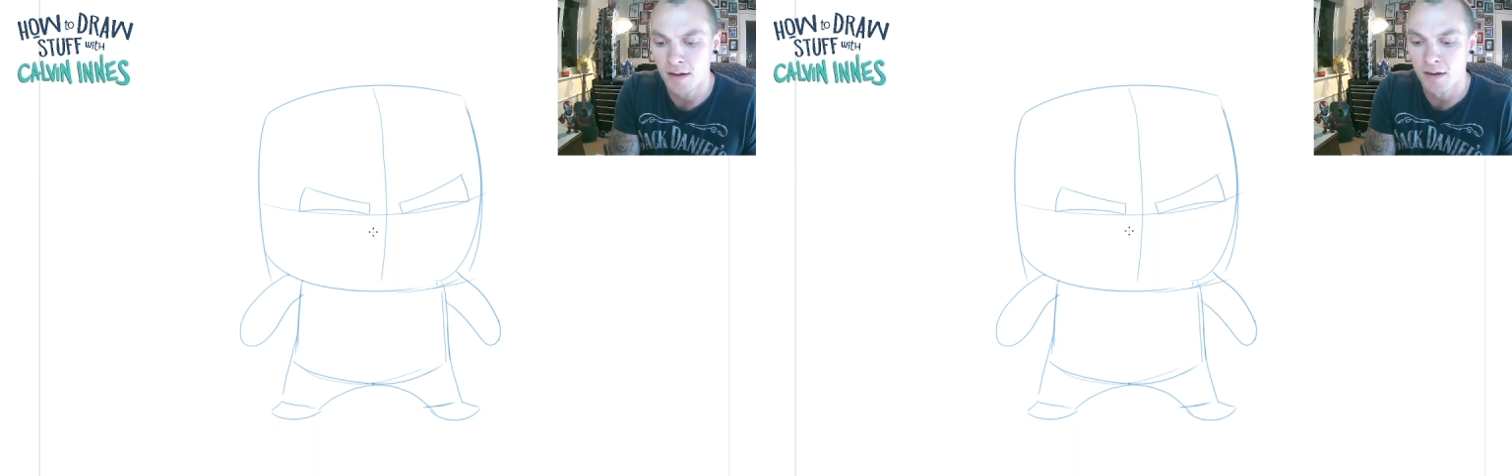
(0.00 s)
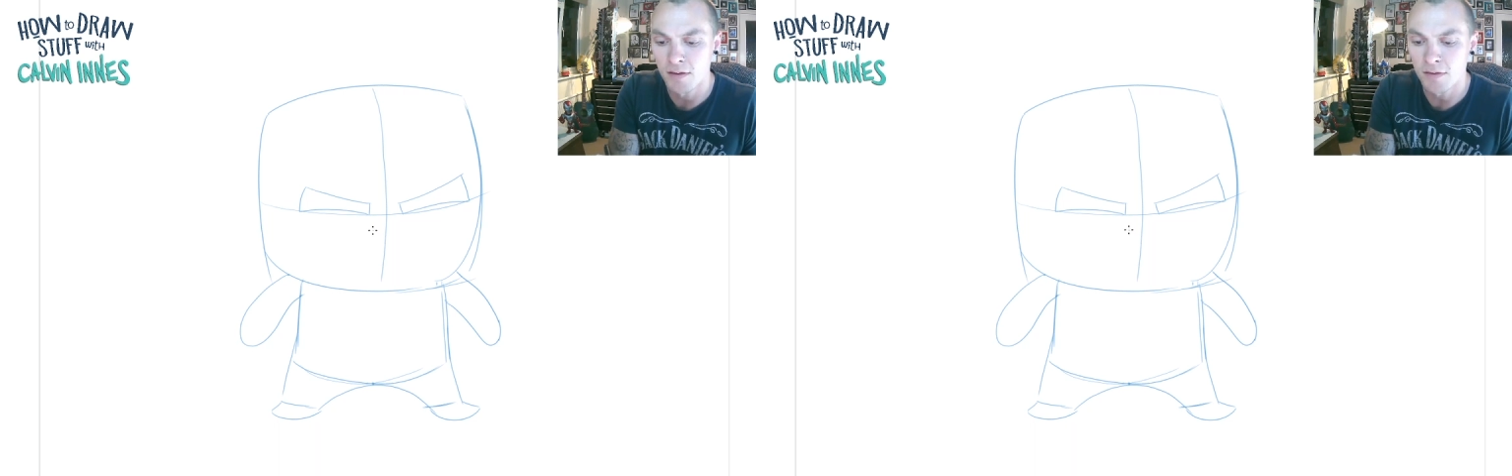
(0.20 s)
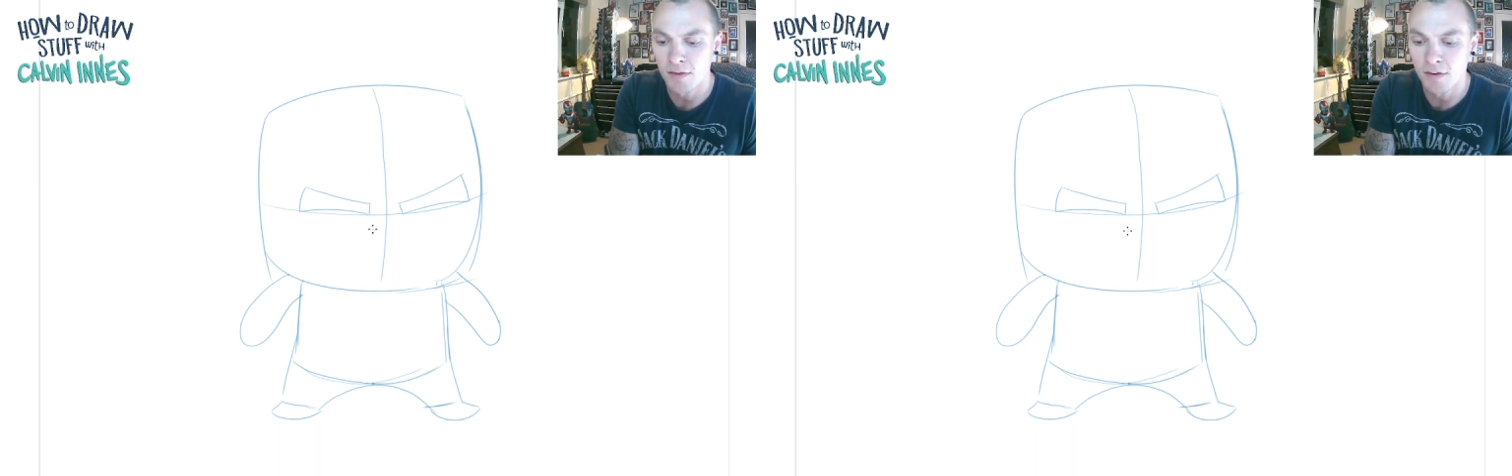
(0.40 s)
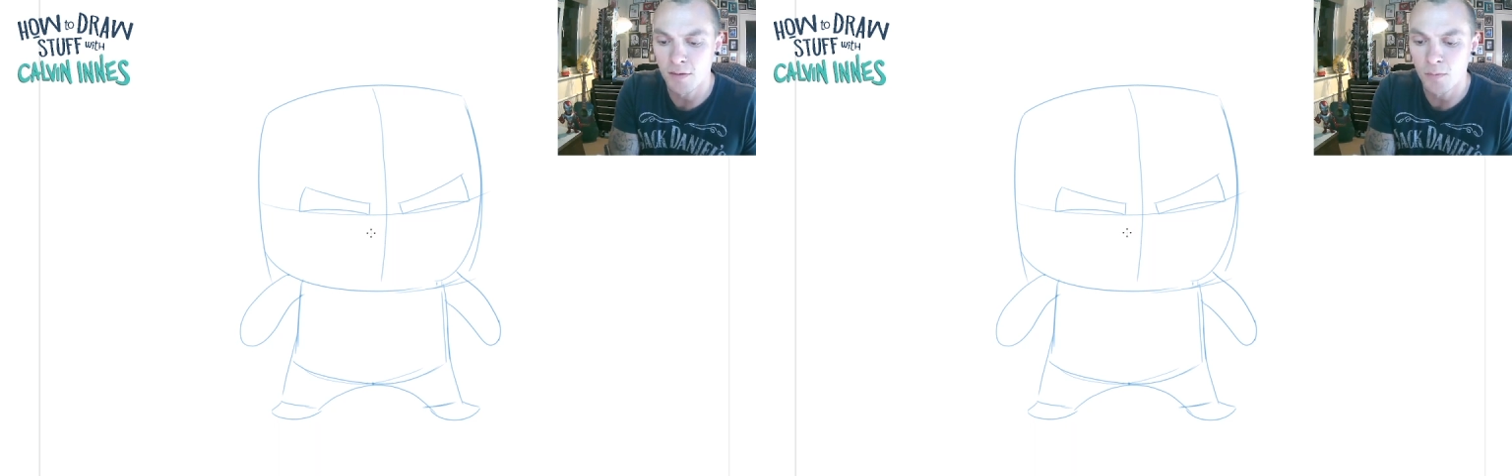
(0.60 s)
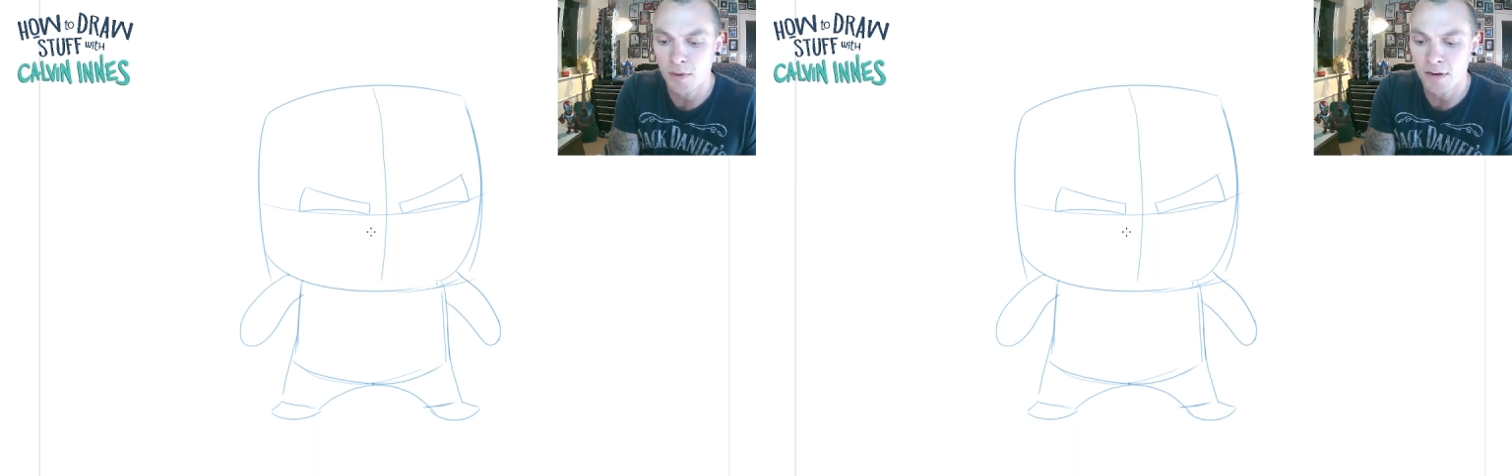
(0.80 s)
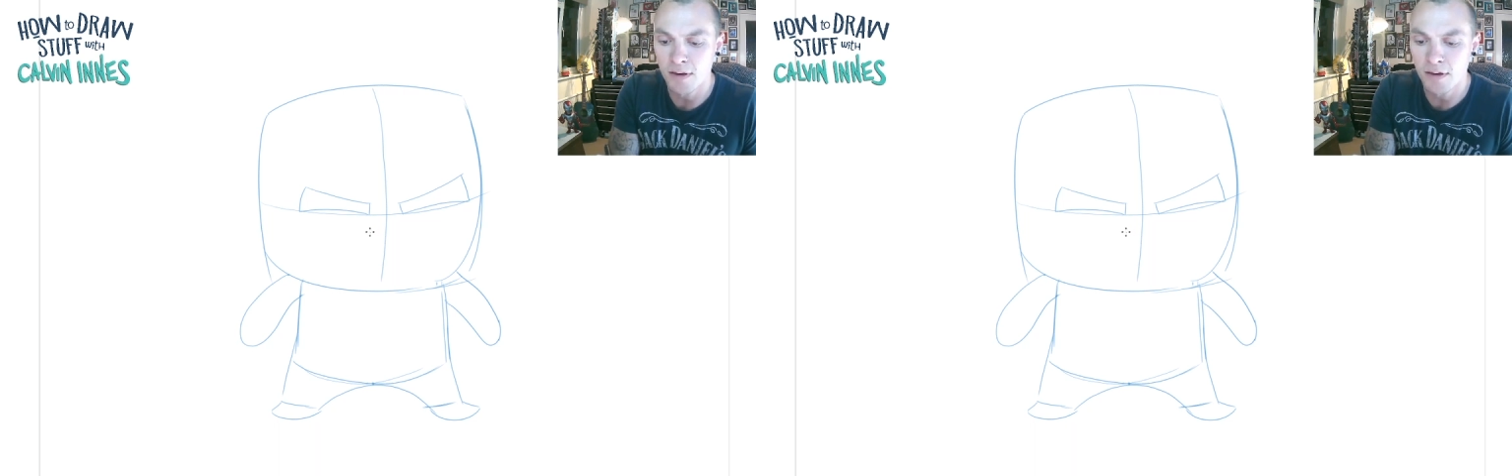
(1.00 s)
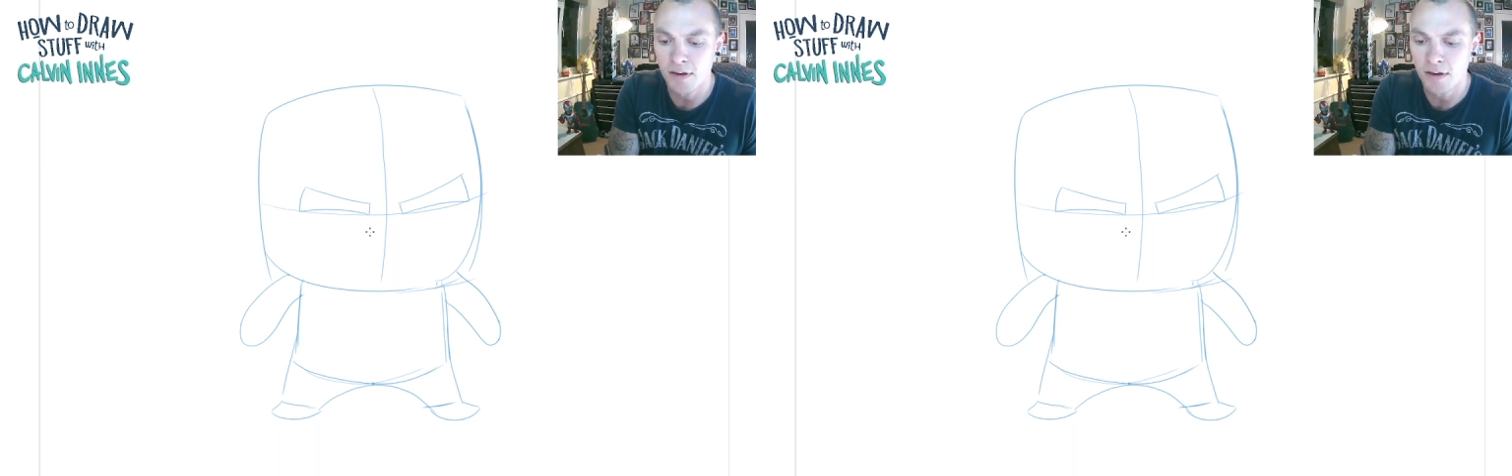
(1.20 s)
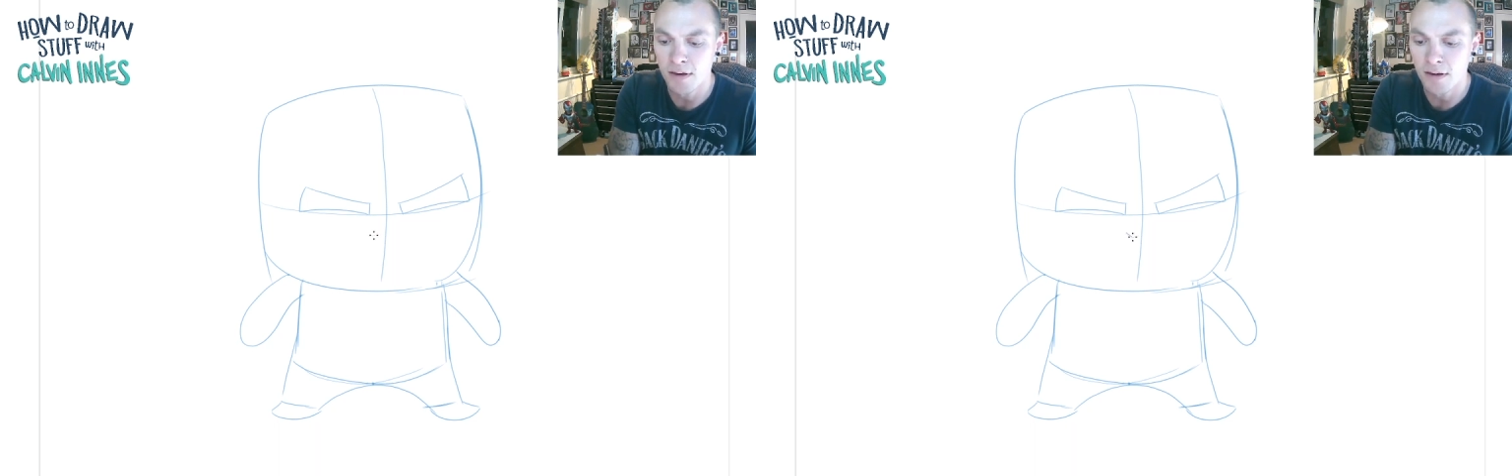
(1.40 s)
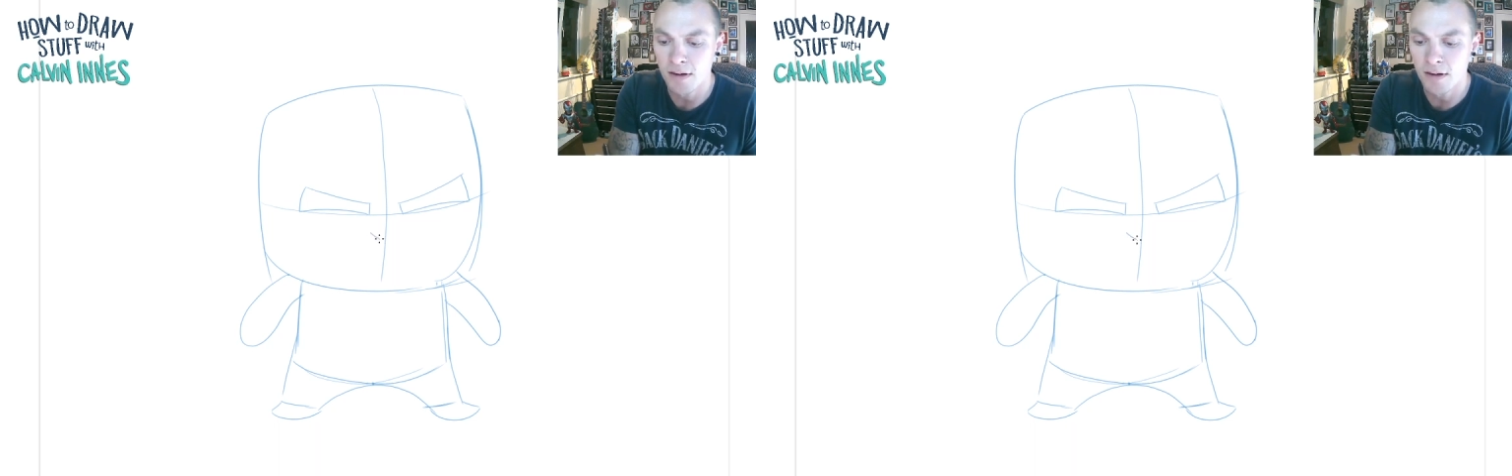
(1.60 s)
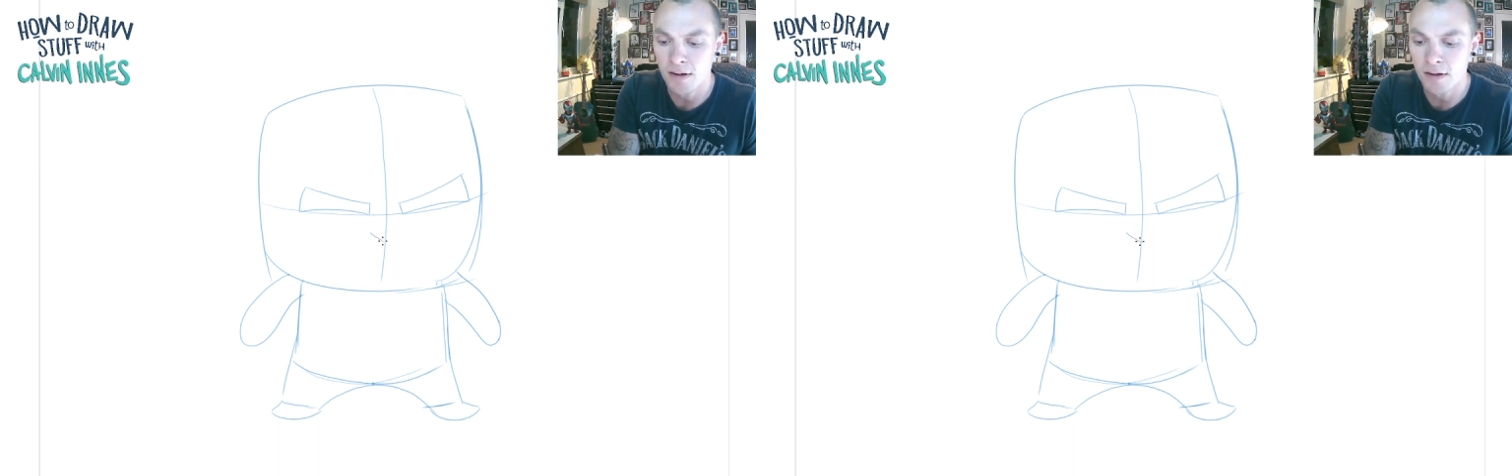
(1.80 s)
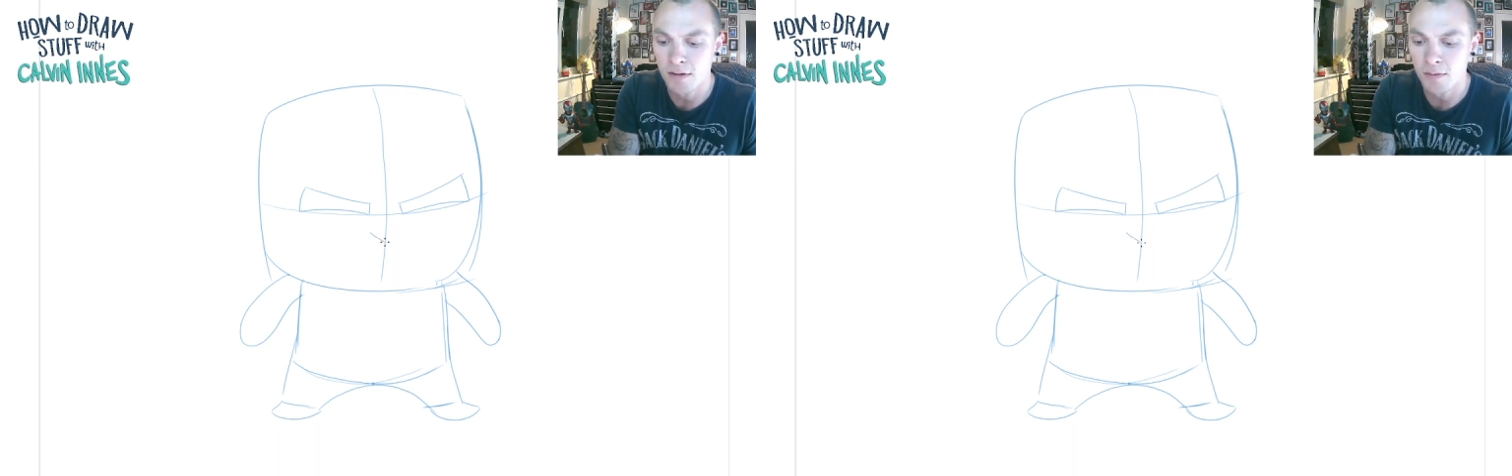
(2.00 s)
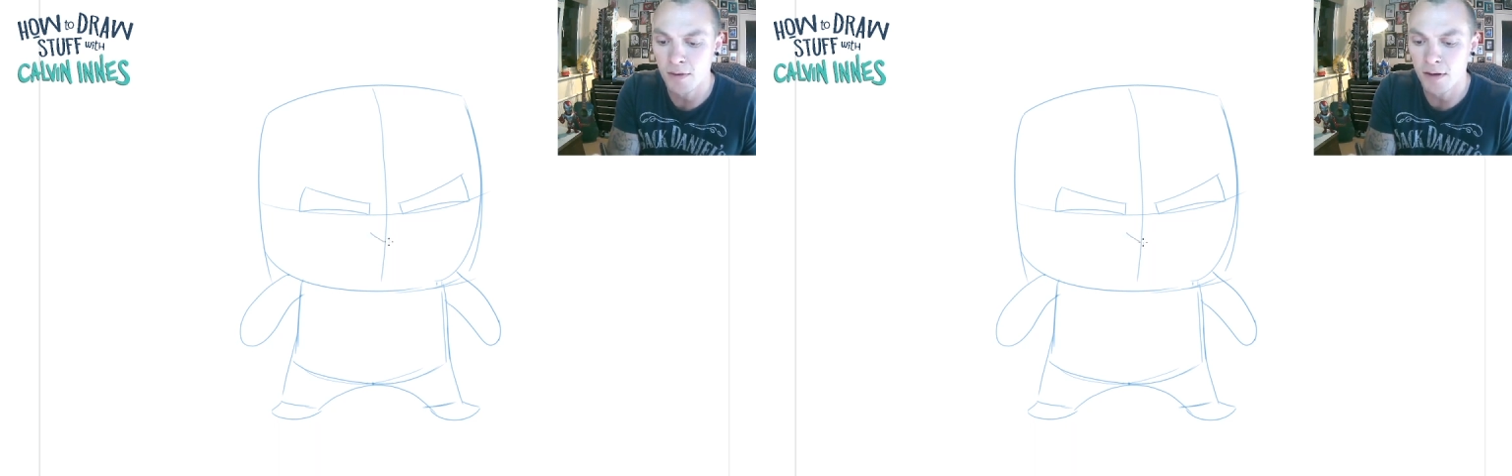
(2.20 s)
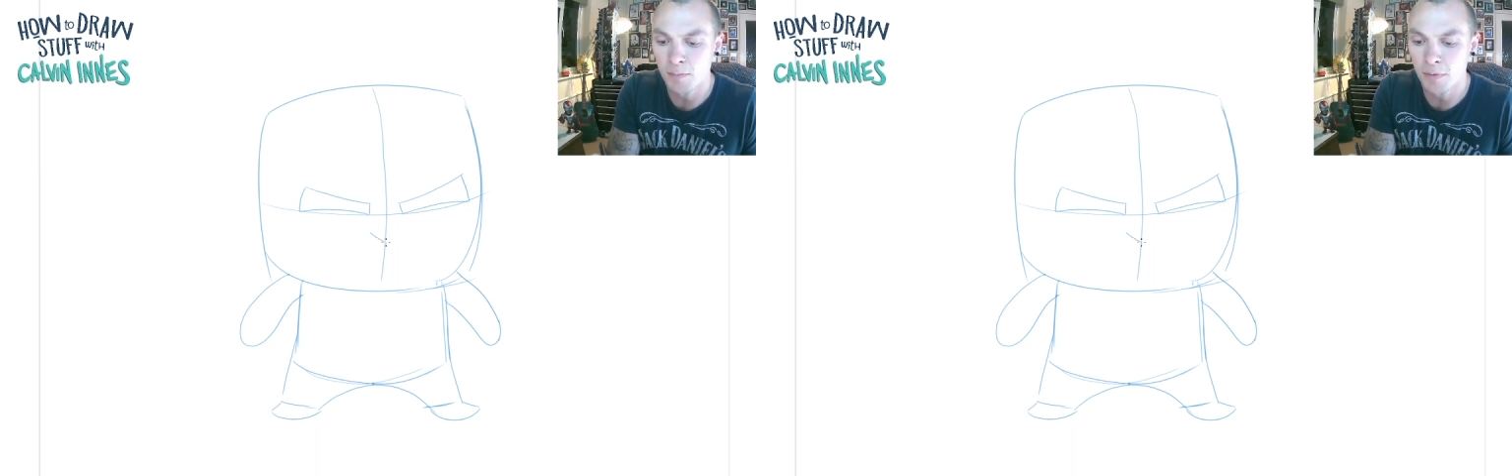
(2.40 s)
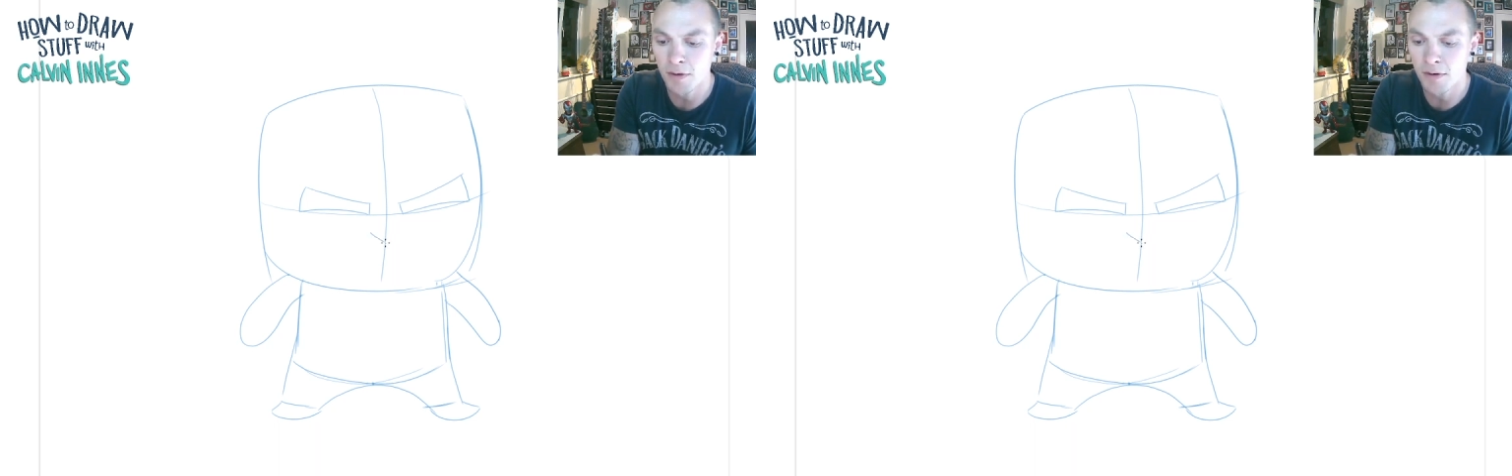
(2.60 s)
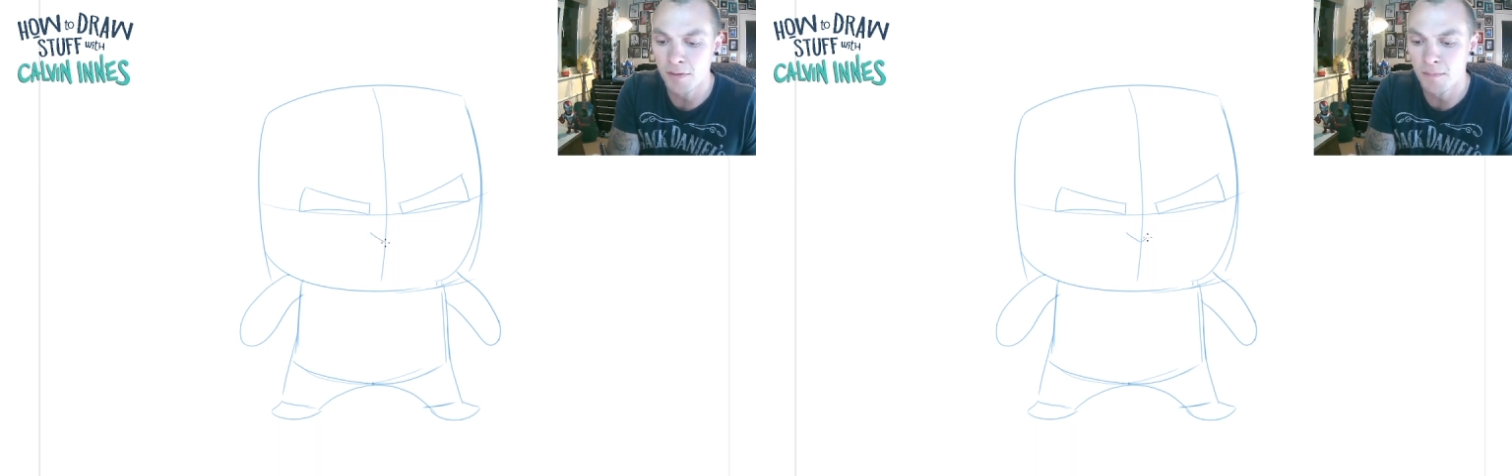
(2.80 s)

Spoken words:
so we can do a little point